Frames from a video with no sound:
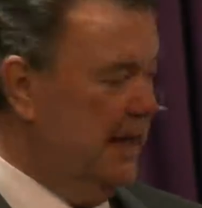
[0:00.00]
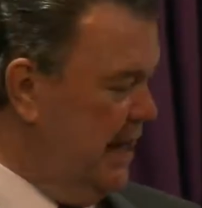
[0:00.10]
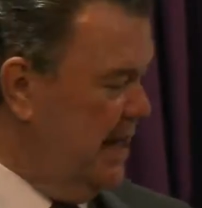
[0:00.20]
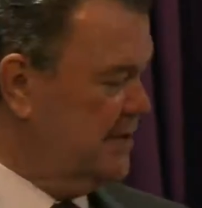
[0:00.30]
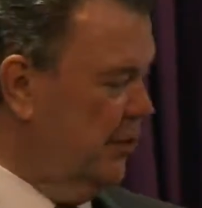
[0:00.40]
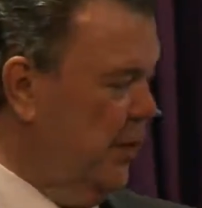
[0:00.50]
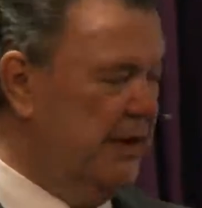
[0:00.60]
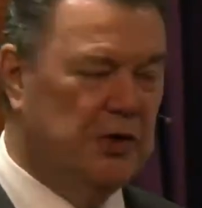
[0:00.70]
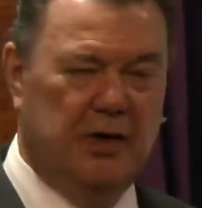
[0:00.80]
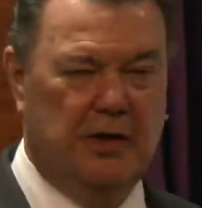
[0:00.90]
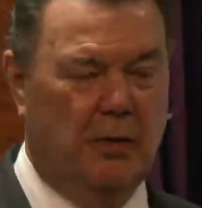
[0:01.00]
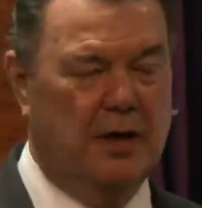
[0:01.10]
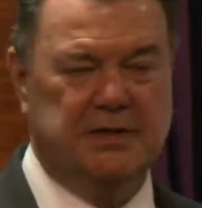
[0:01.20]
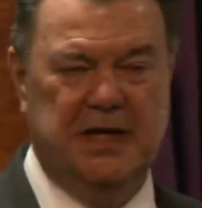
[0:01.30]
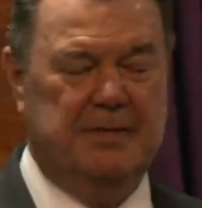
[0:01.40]
He's the one doing the
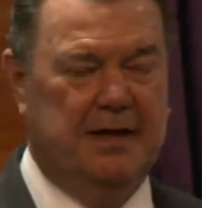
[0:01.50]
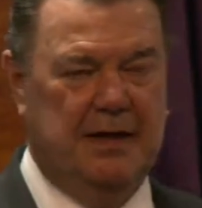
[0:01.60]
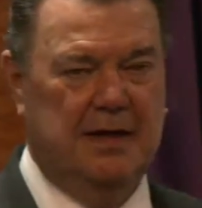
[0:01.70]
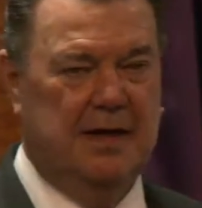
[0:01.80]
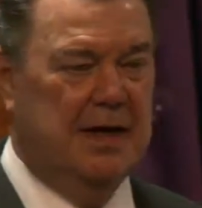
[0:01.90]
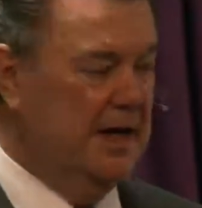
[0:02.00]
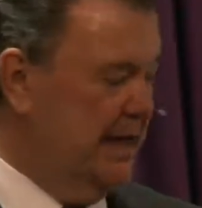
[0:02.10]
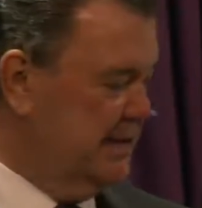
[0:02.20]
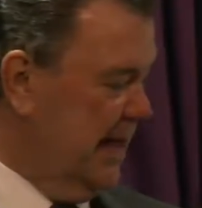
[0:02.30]
works in me. He's